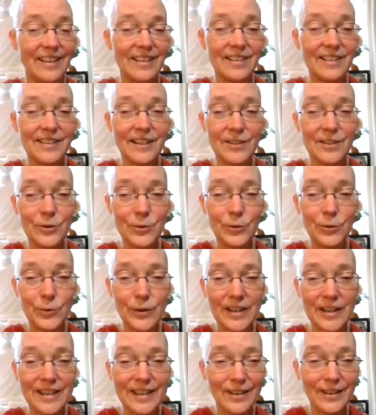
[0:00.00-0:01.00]
that's not so
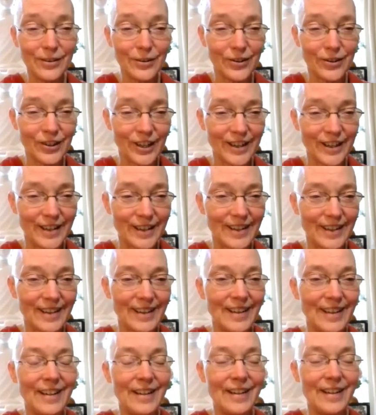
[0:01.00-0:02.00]
great either.
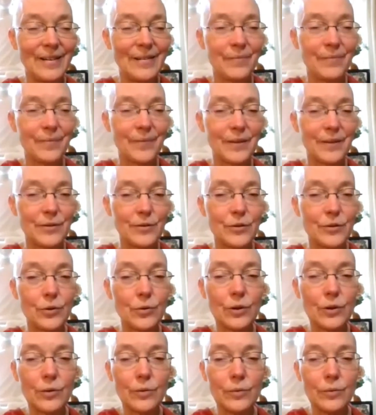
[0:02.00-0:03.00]

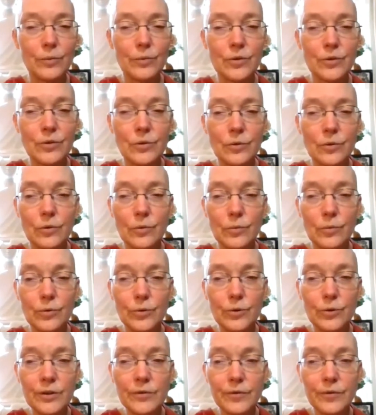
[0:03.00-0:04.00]
So the
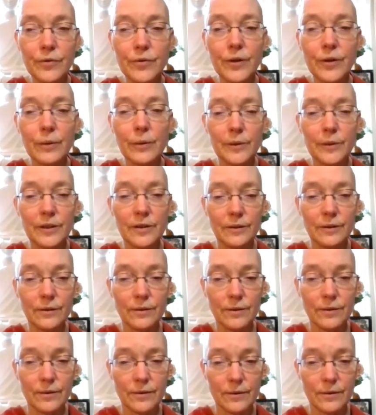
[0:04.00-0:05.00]
rule of thumb
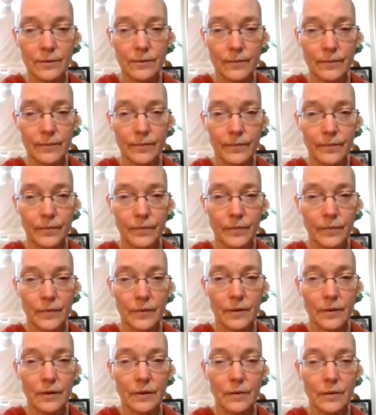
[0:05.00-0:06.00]
is
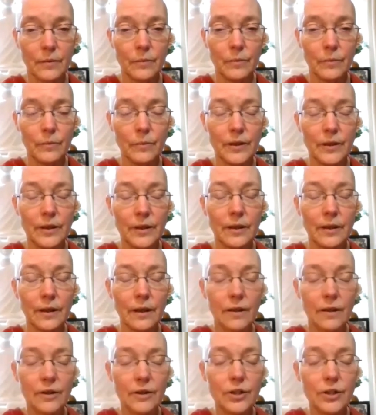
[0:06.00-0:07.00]
be
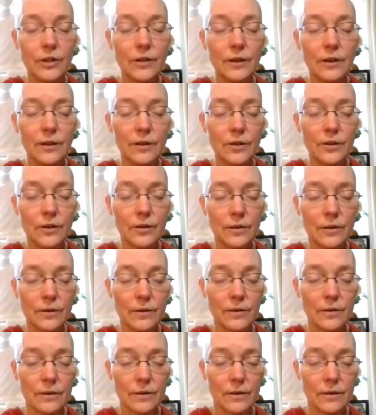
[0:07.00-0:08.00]

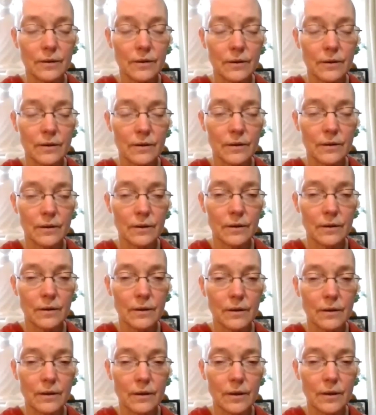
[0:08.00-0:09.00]
conscientious
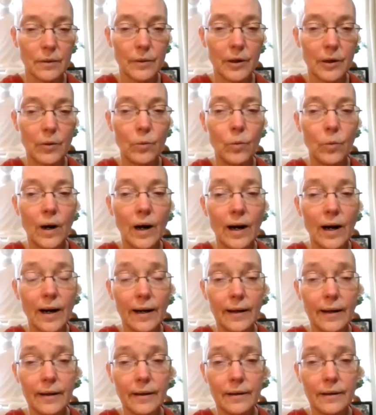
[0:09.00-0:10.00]
about
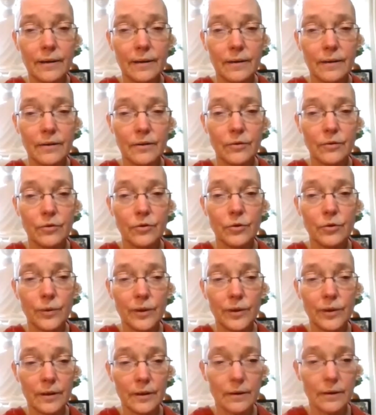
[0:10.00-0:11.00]
why you're
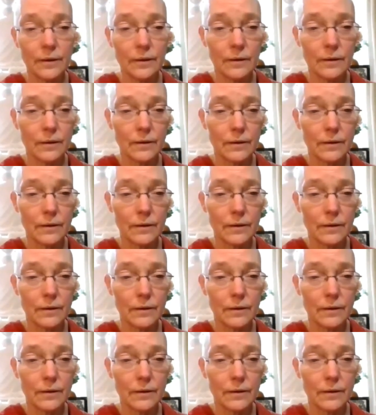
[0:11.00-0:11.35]
doing it.